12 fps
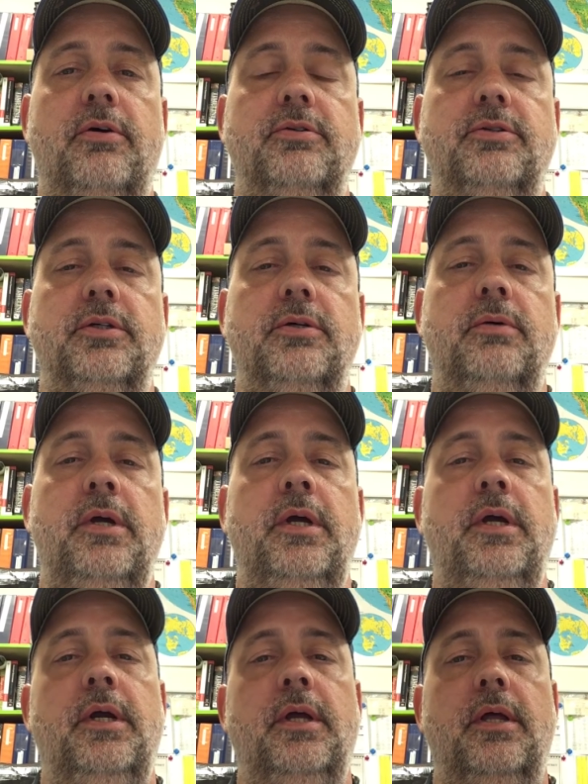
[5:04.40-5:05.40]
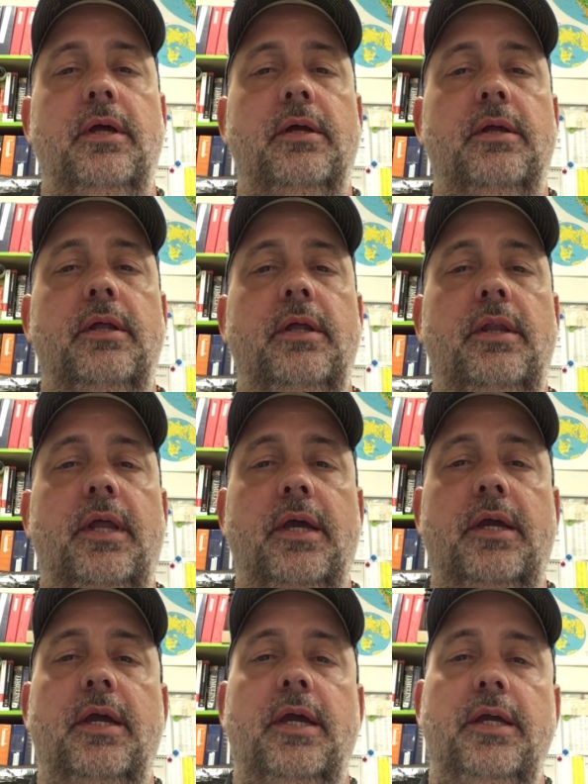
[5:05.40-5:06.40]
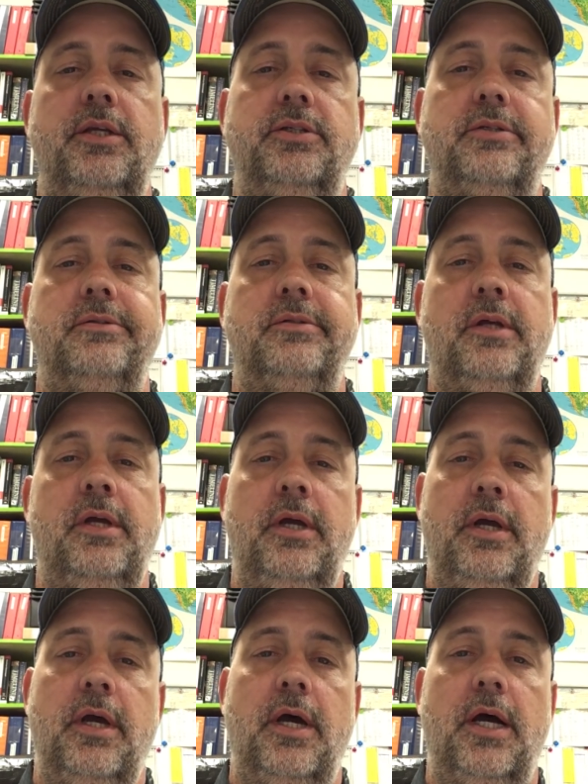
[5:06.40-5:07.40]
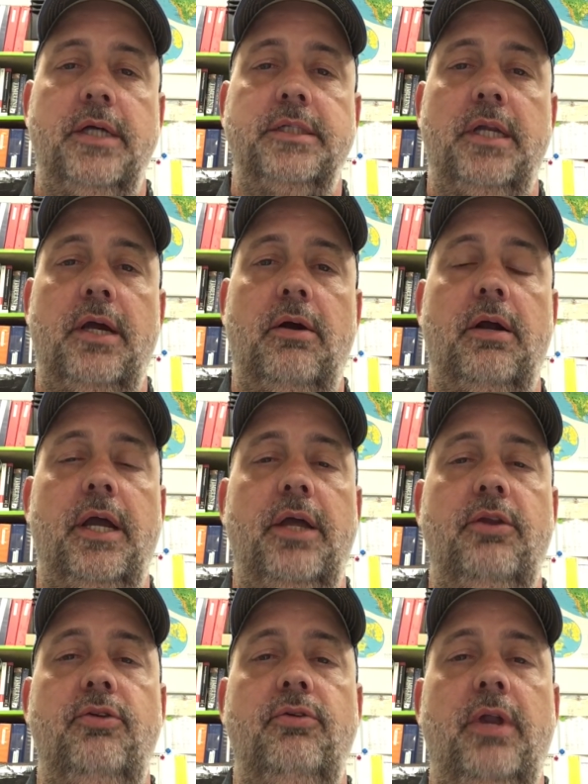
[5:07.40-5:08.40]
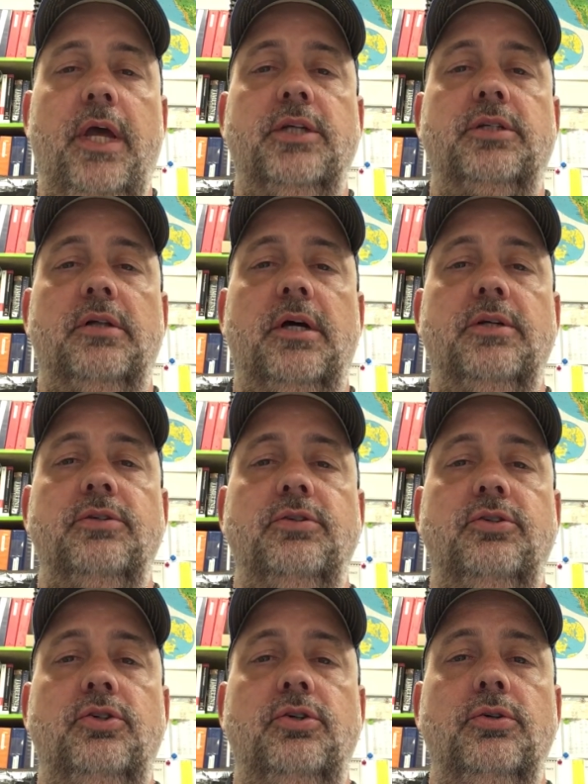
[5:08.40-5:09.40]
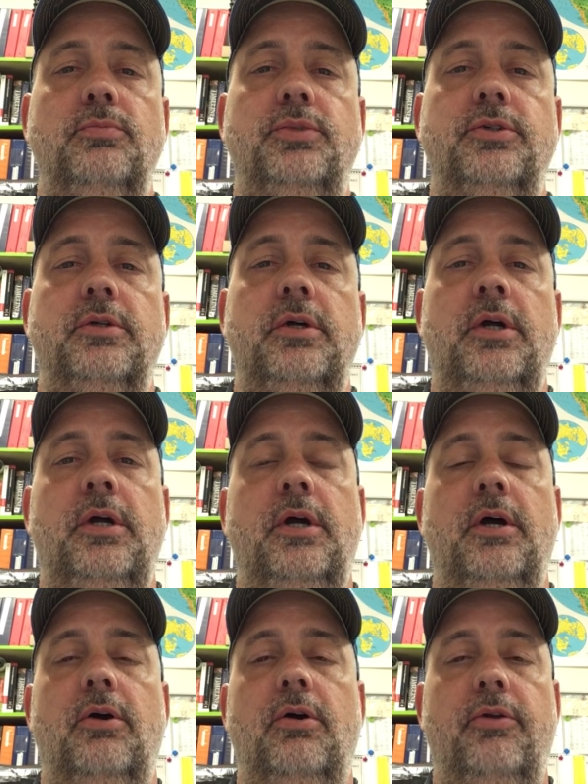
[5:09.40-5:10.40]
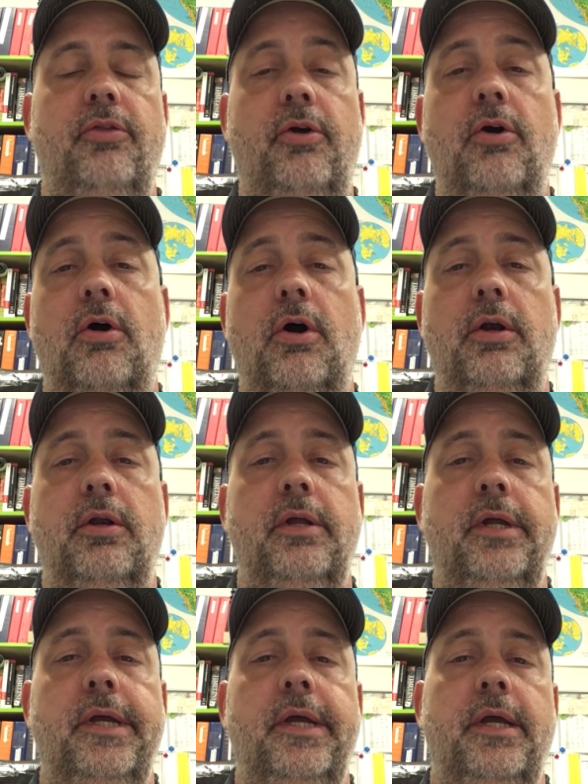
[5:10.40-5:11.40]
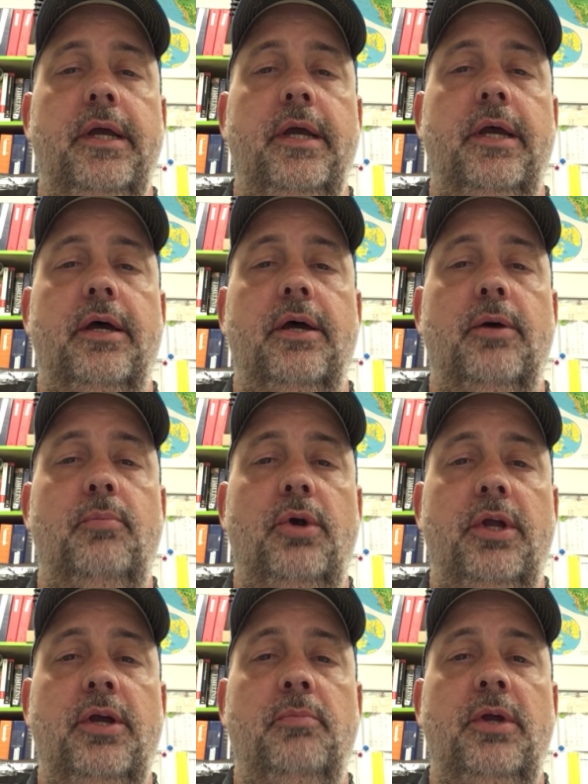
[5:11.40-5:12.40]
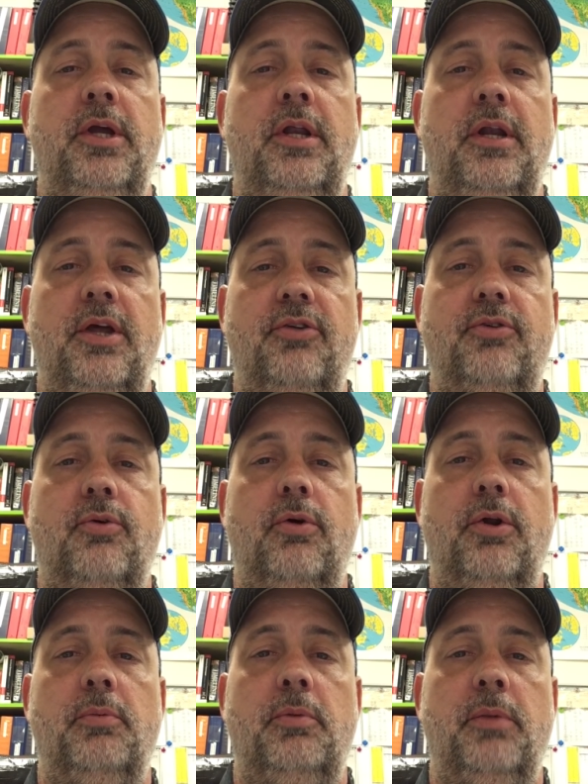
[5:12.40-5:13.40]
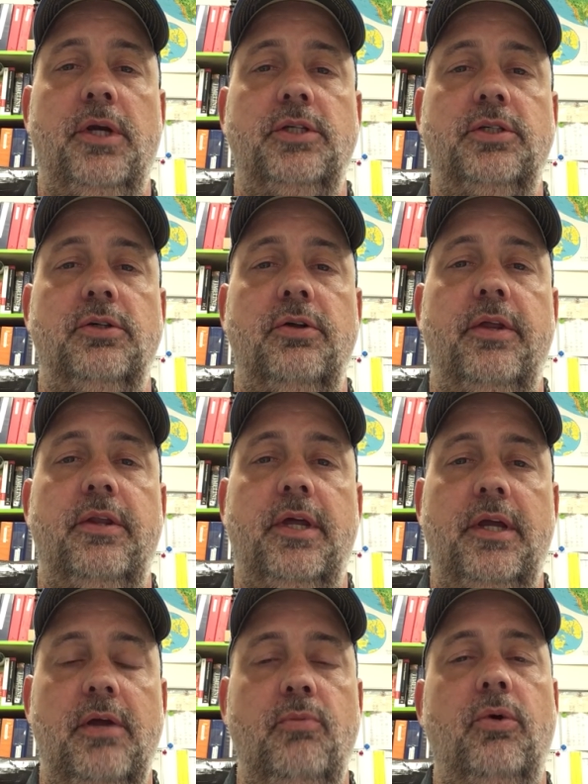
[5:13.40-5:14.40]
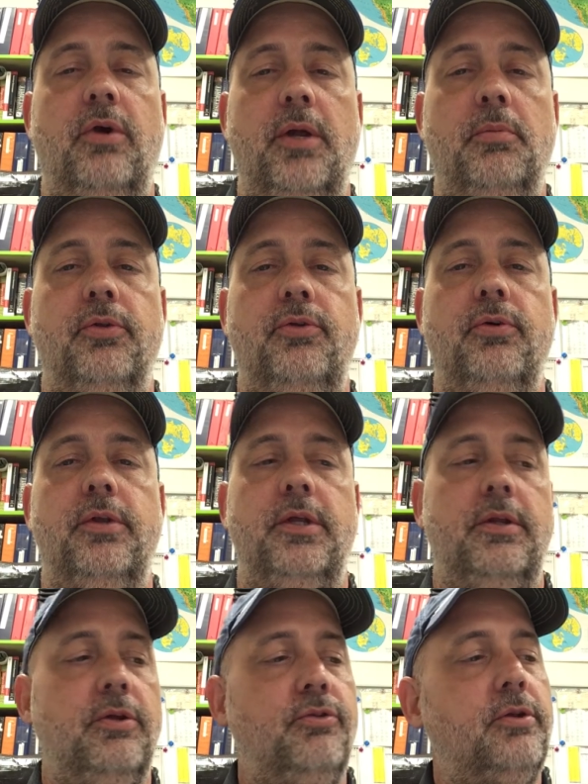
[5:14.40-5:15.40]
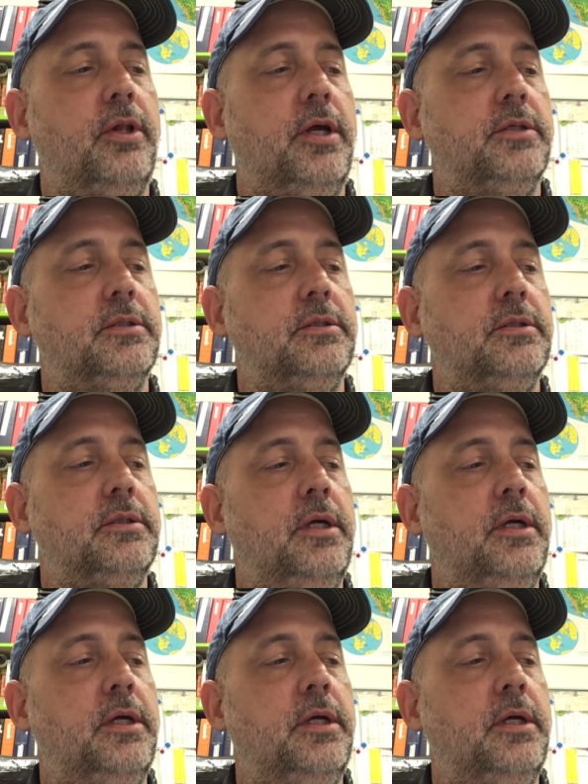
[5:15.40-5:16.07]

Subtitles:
So in that case, Eisenhower had to nationalize the troops or the Guard, bring them in and escort them and make sure that they were able to attend those classes.